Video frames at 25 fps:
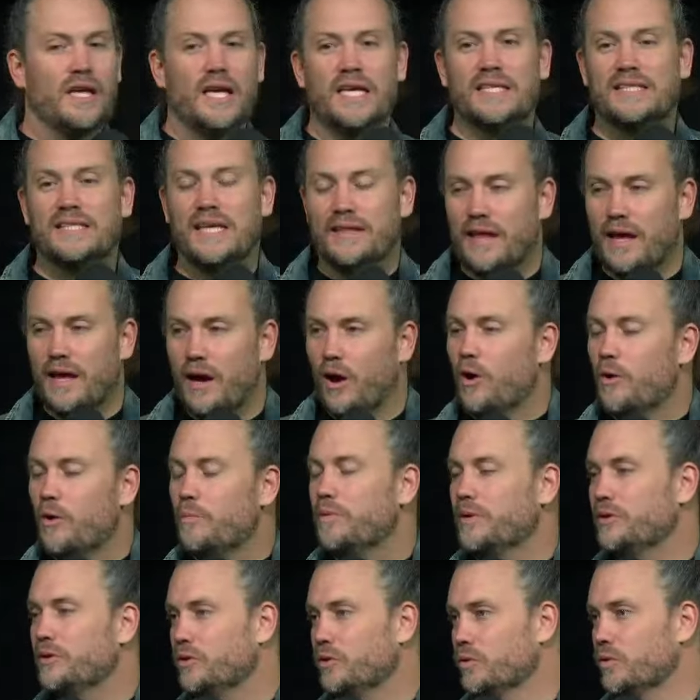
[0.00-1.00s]
is that they're
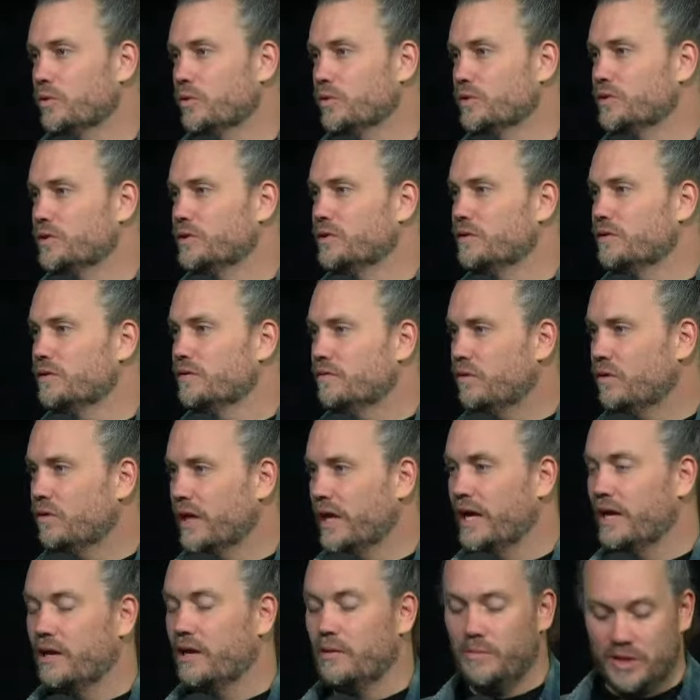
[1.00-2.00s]
open doors for
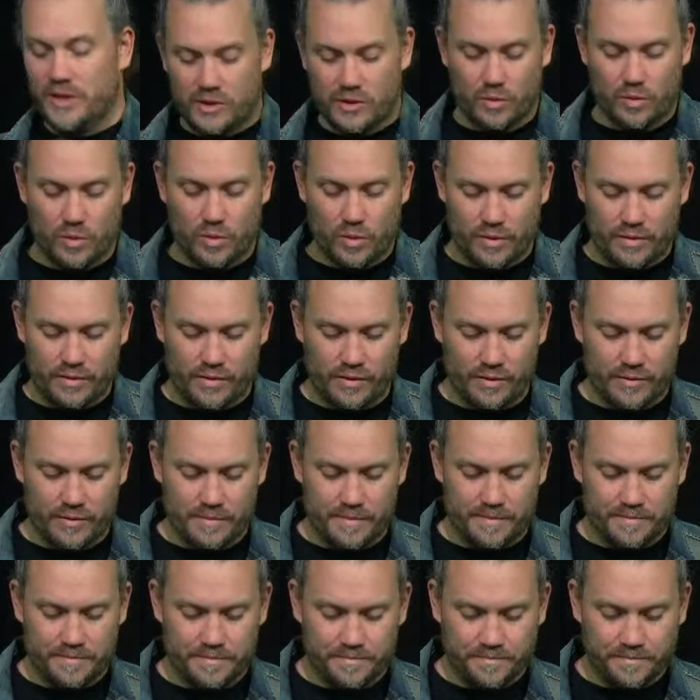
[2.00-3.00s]
the enemy to walk through.
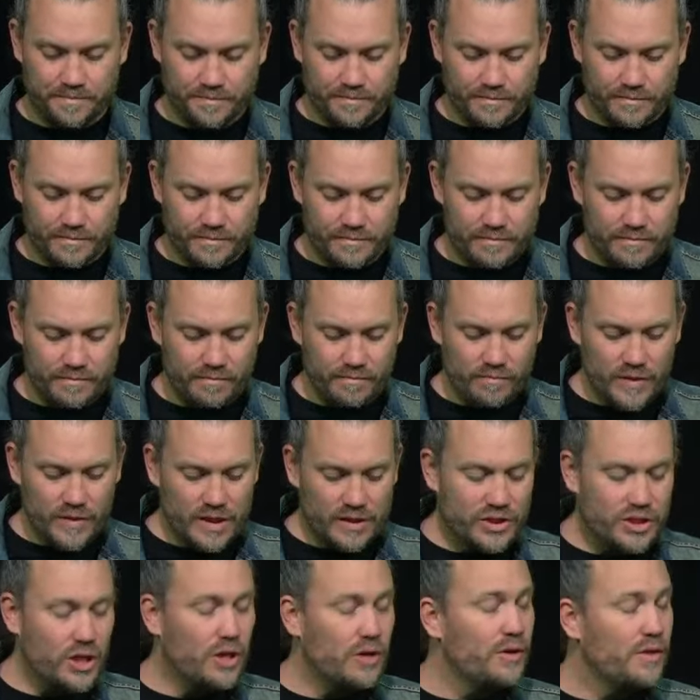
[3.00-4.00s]

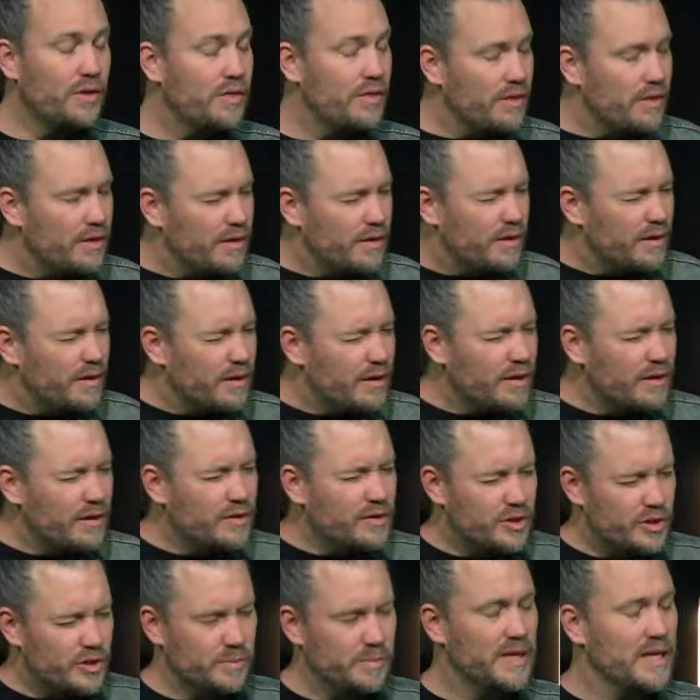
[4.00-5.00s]
So
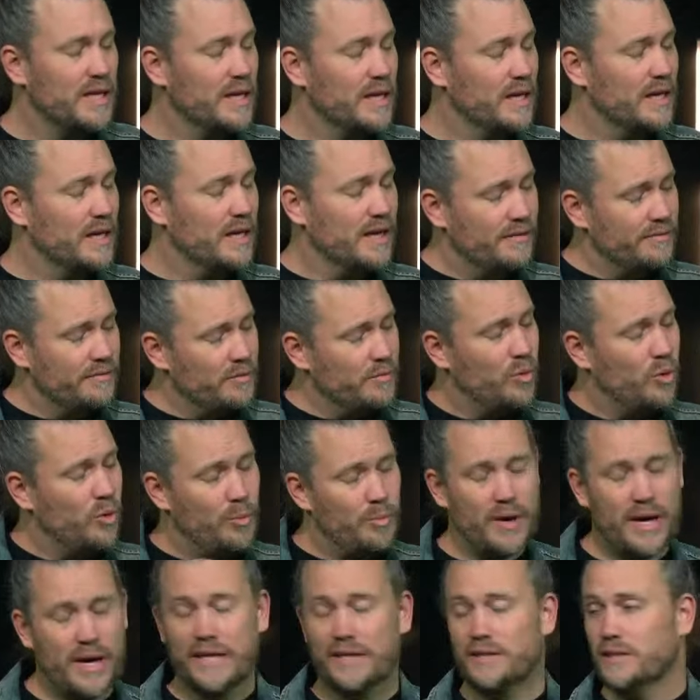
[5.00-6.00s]
to be even more
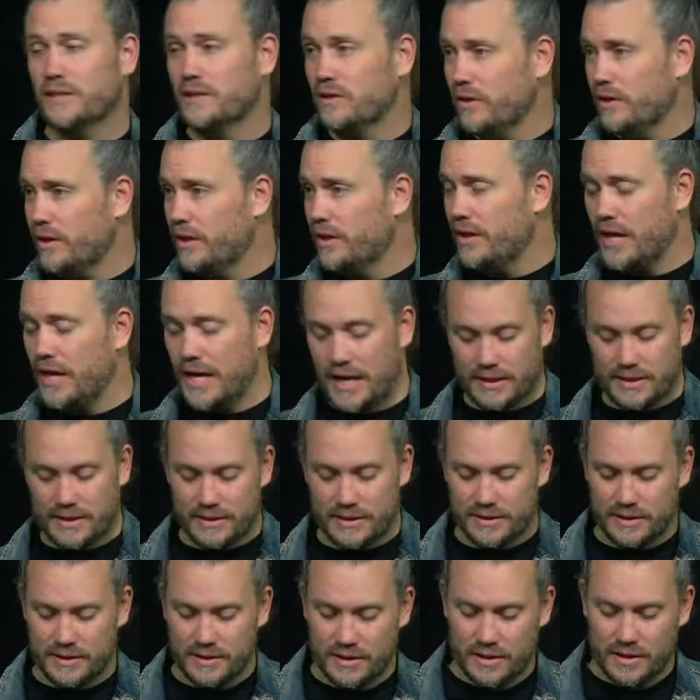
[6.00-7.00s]
practical than that,
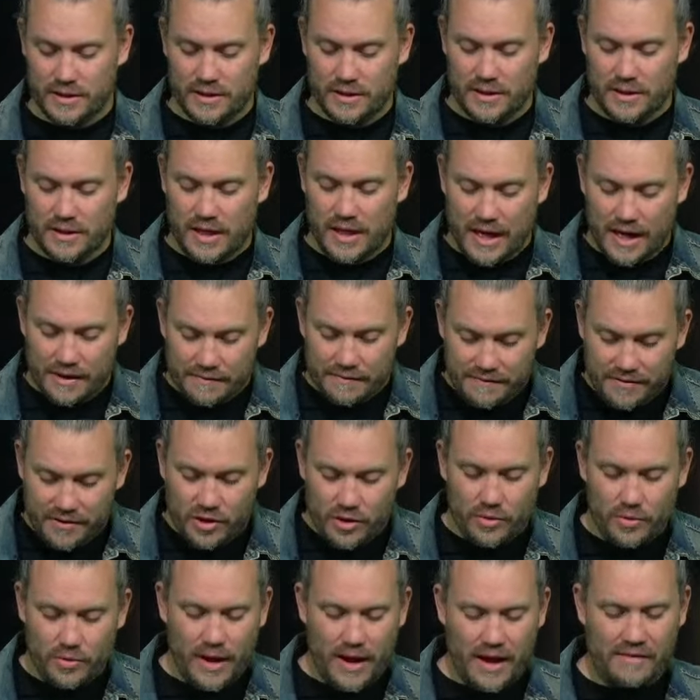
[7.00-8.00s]
if
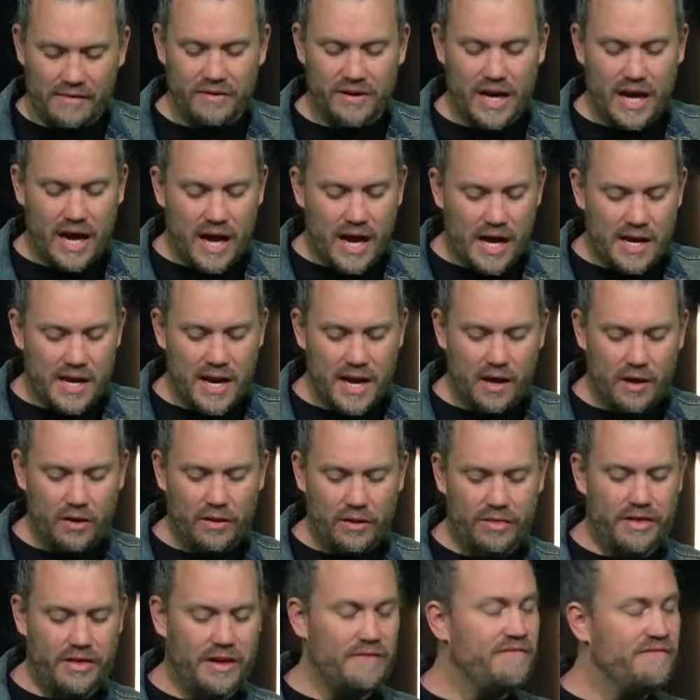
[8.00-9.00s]
you have an
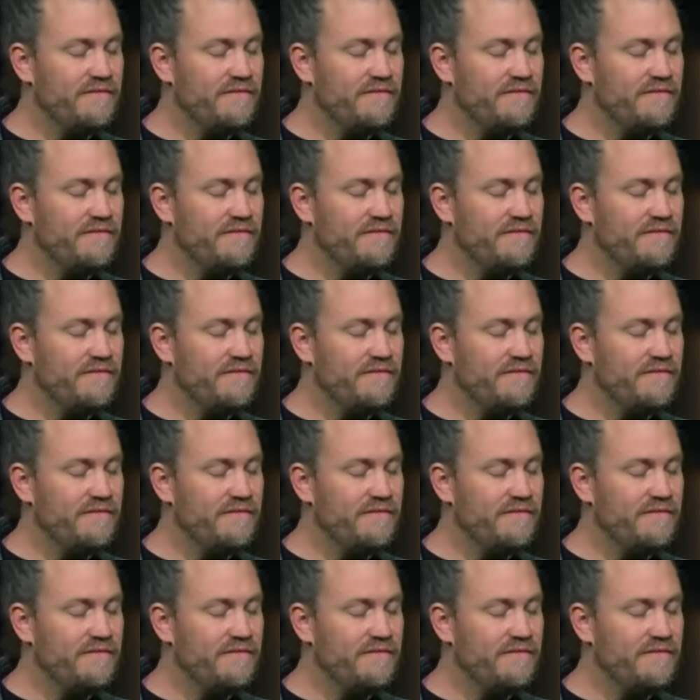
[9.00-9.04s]
unhealthy